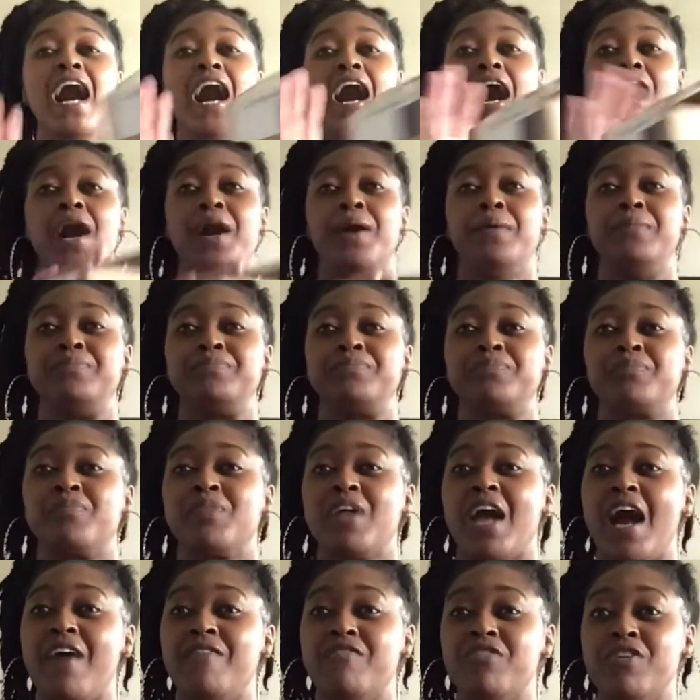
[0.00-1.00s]

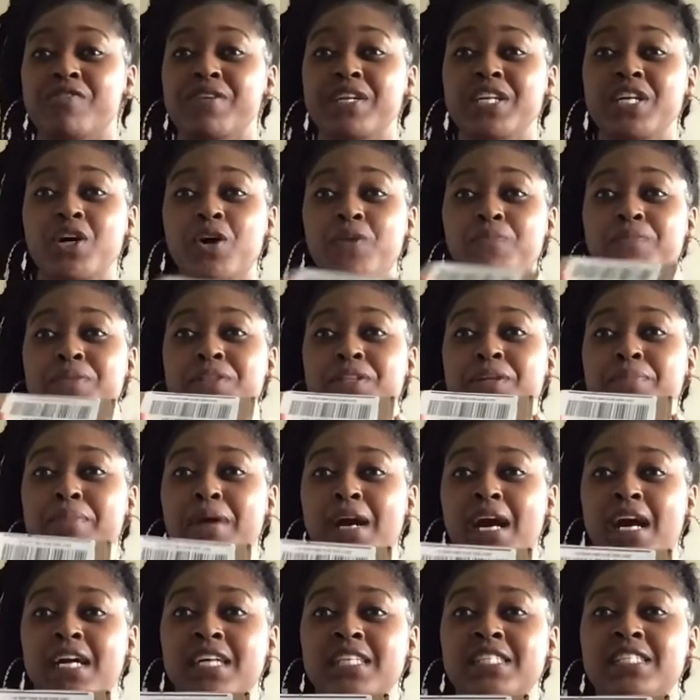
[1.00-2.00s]
I've already opened the
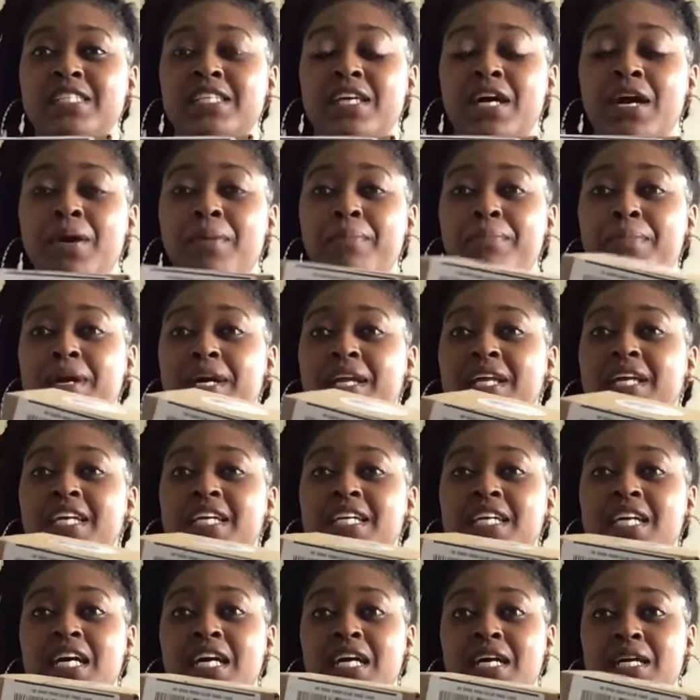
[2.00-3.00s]
box, but it
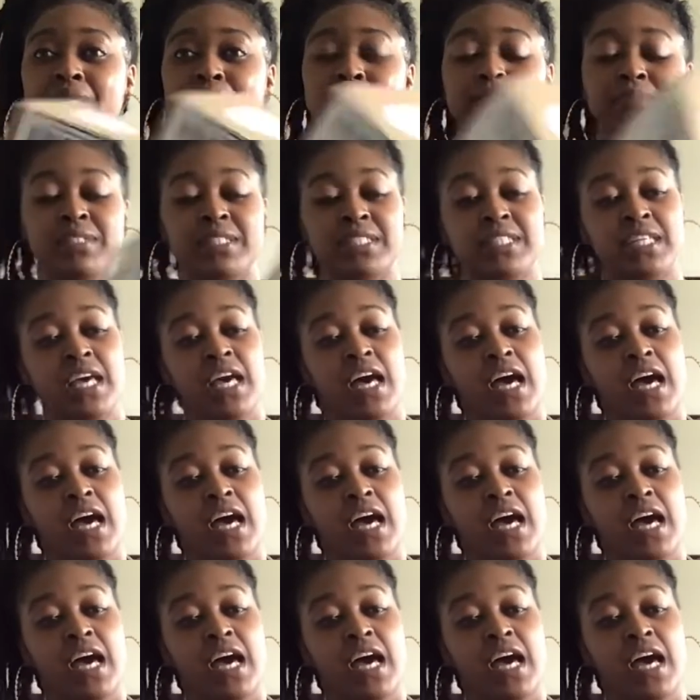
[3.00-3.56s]
comes